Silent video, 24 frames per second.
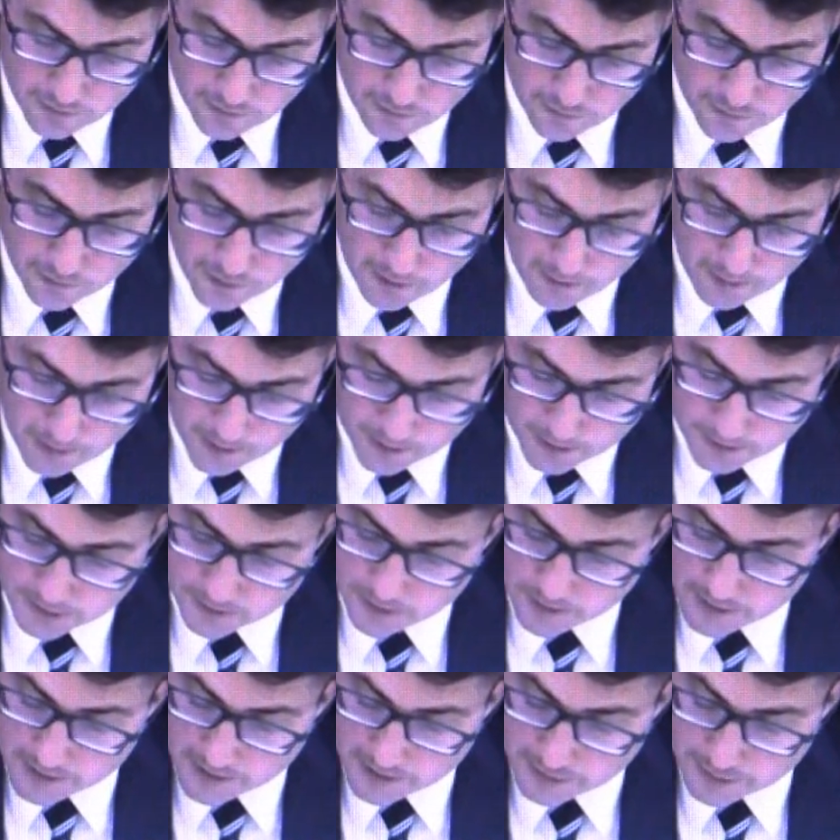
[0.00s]
for Albertans
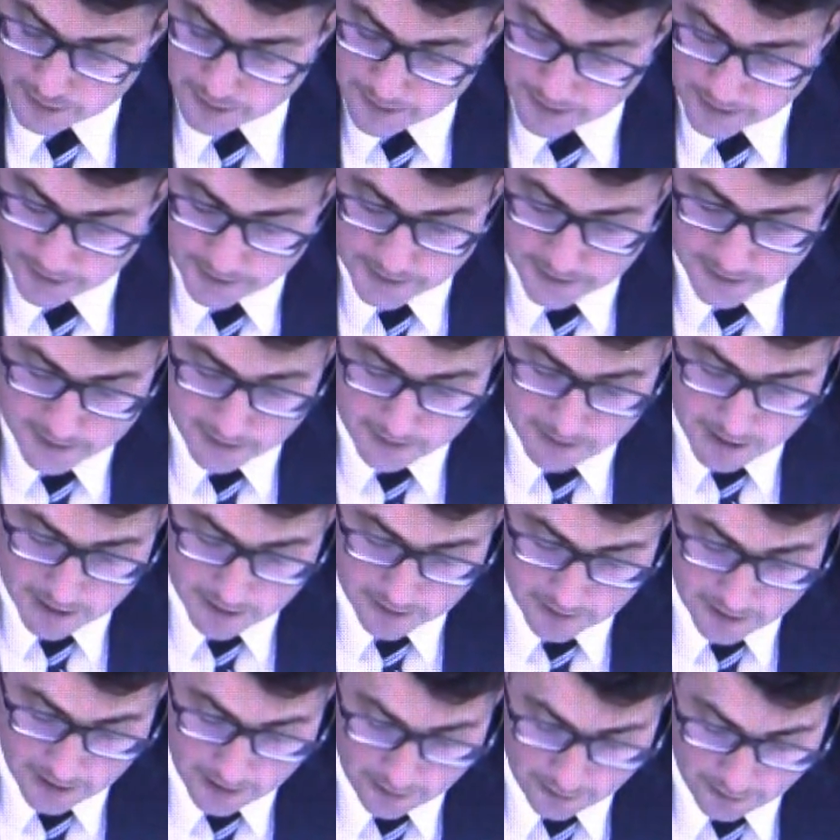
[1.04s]
with disabilities and
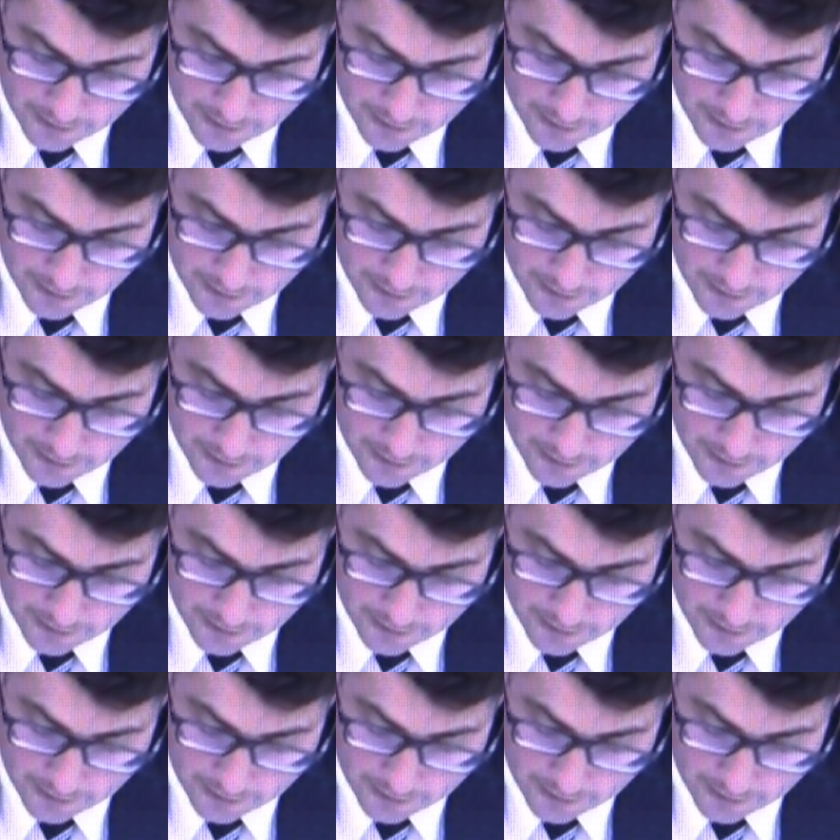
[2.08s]
mental